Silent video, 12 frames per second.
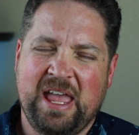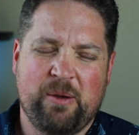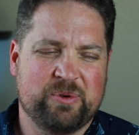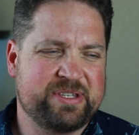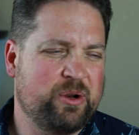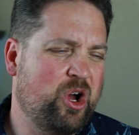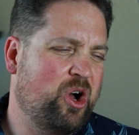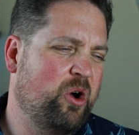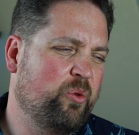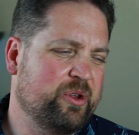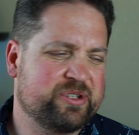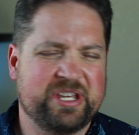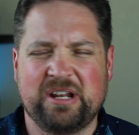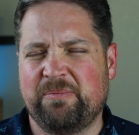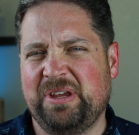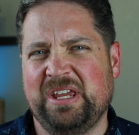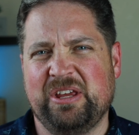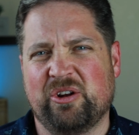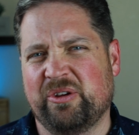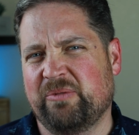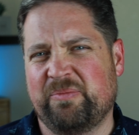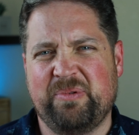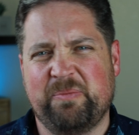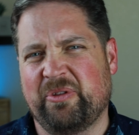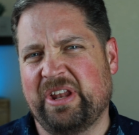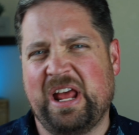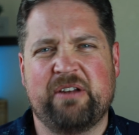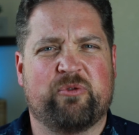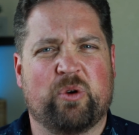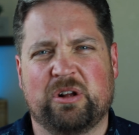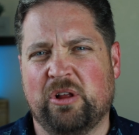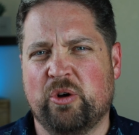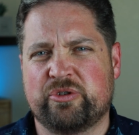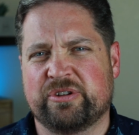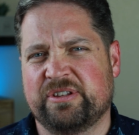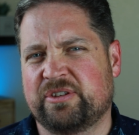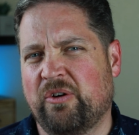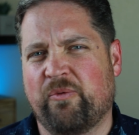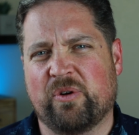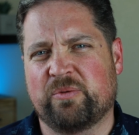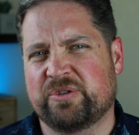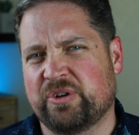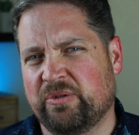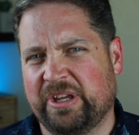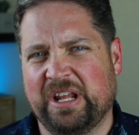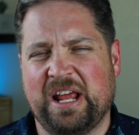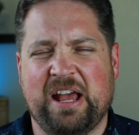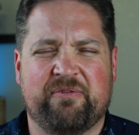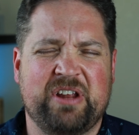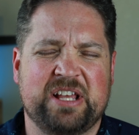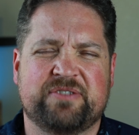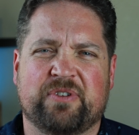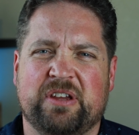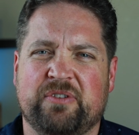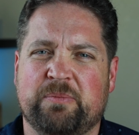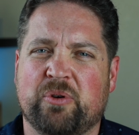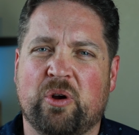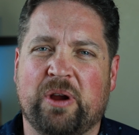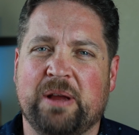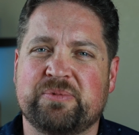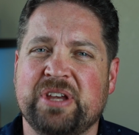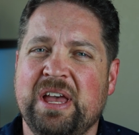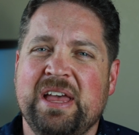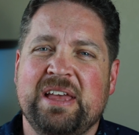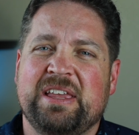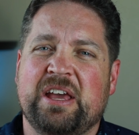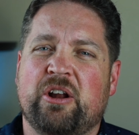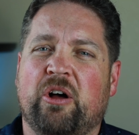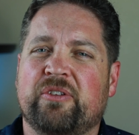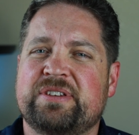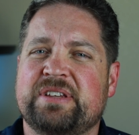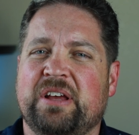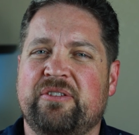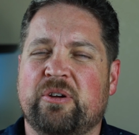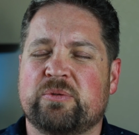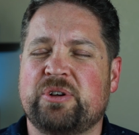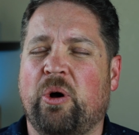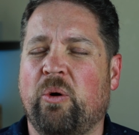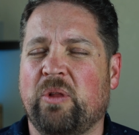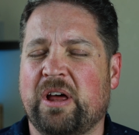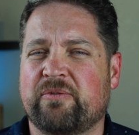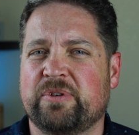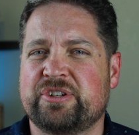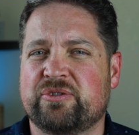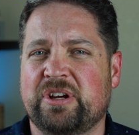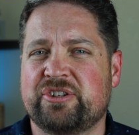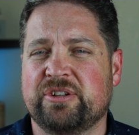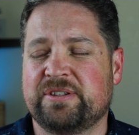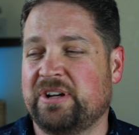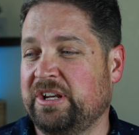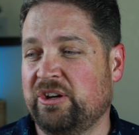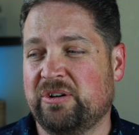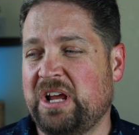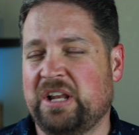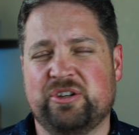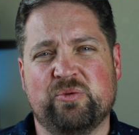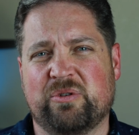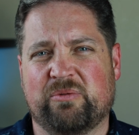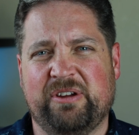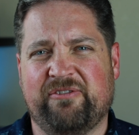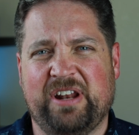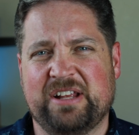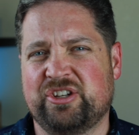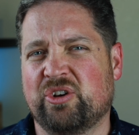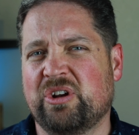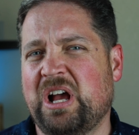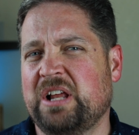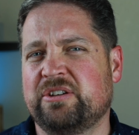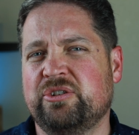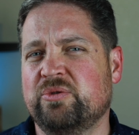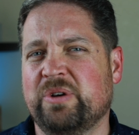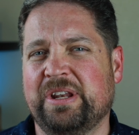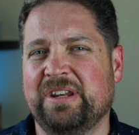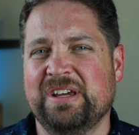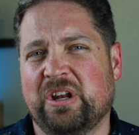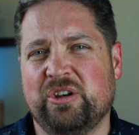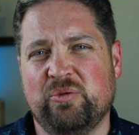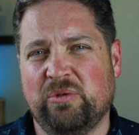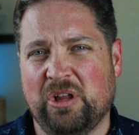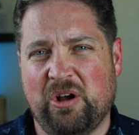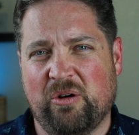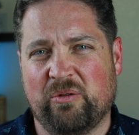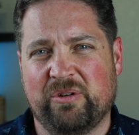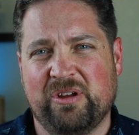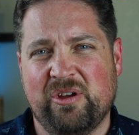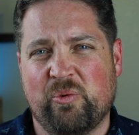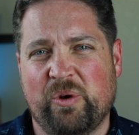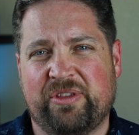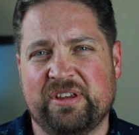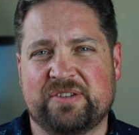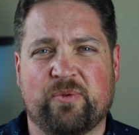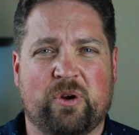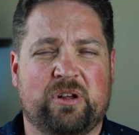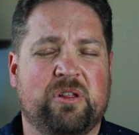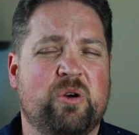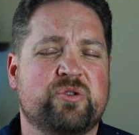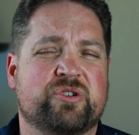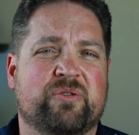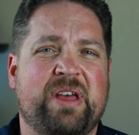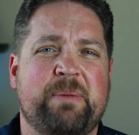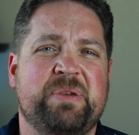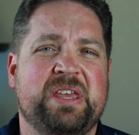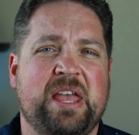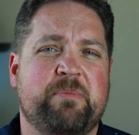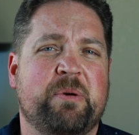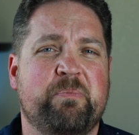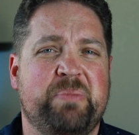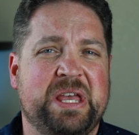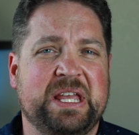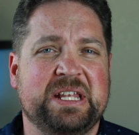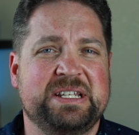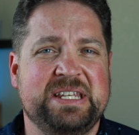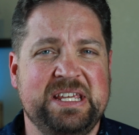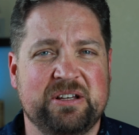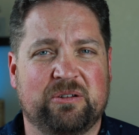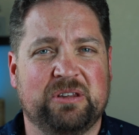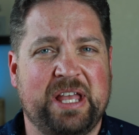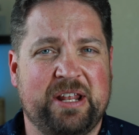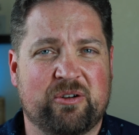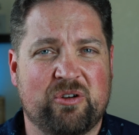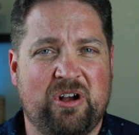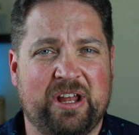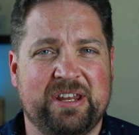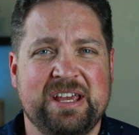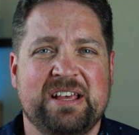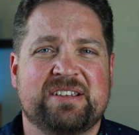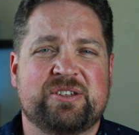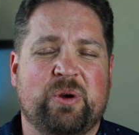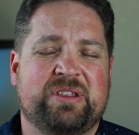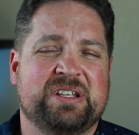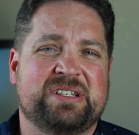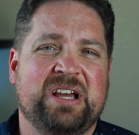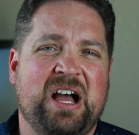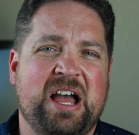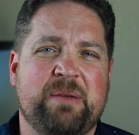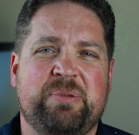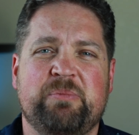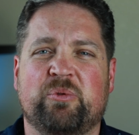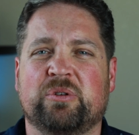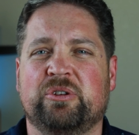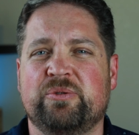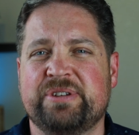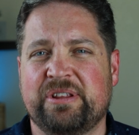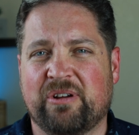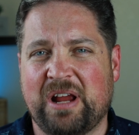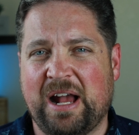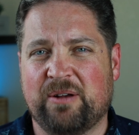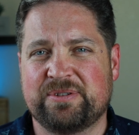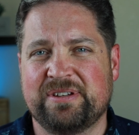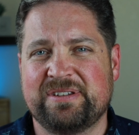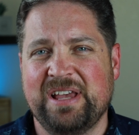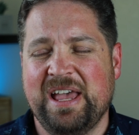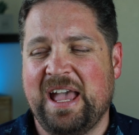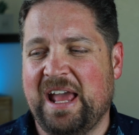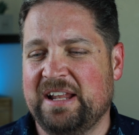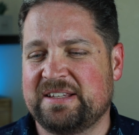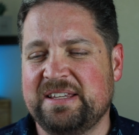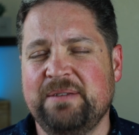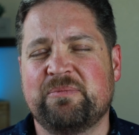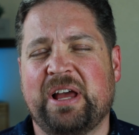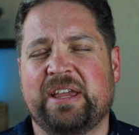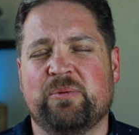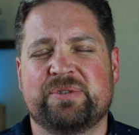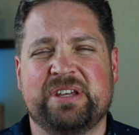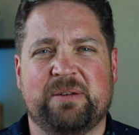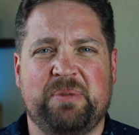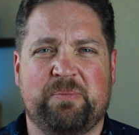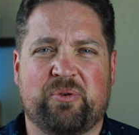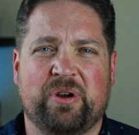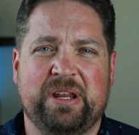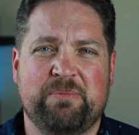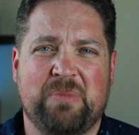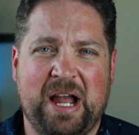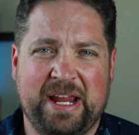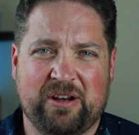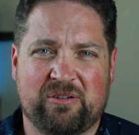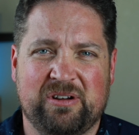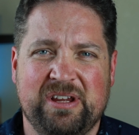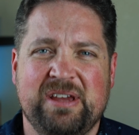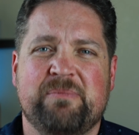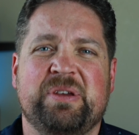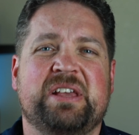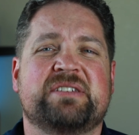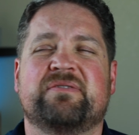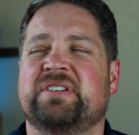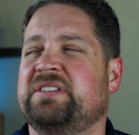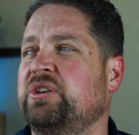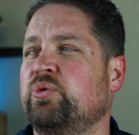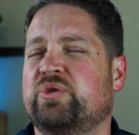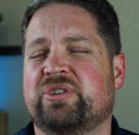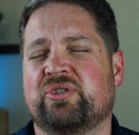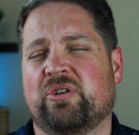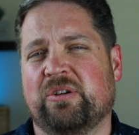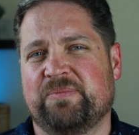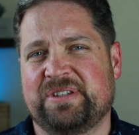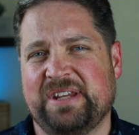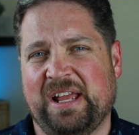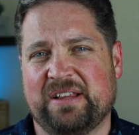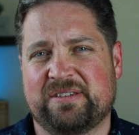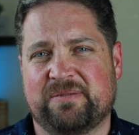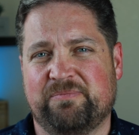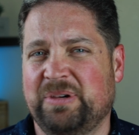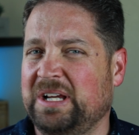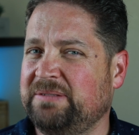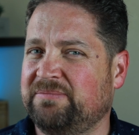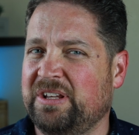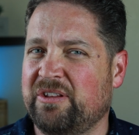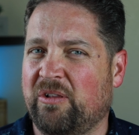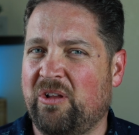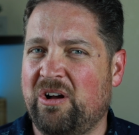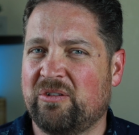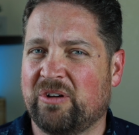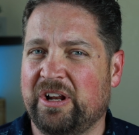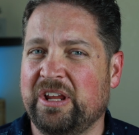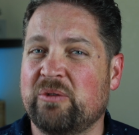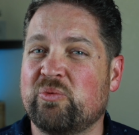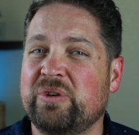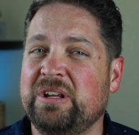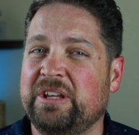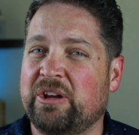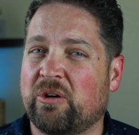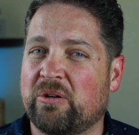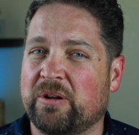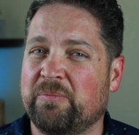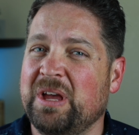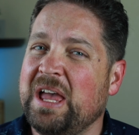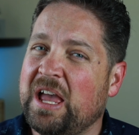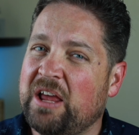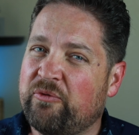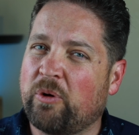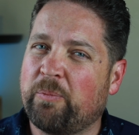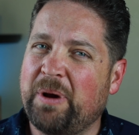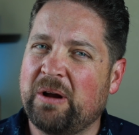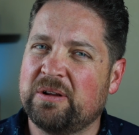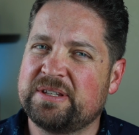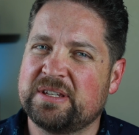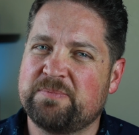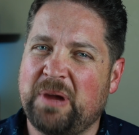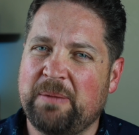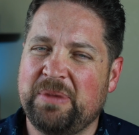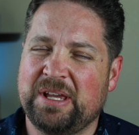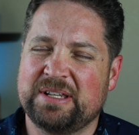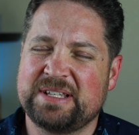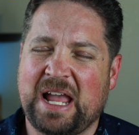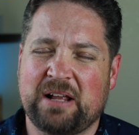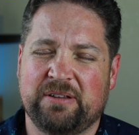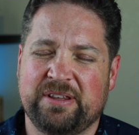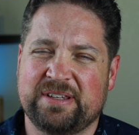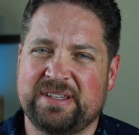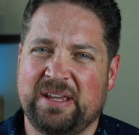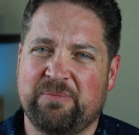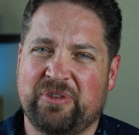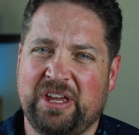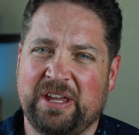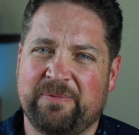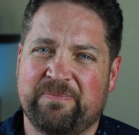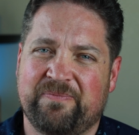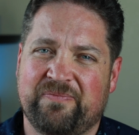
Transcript: It was said, oh, there's going to be, you know, people that had foreclosures and so forth. We're certainly going to have nice forgiving programs. Yet all of a sudden there was a whole lot of restrictions on you're not doing a refinance. You're not doing a new loan with this foreclosure. That became a big deal later on. So at the time, people were losing their houses and it seemed like it was going to be pretty minor because of this huge circumstance. But in the long run, it really hurt them. And forbearances might be exactly the same thing.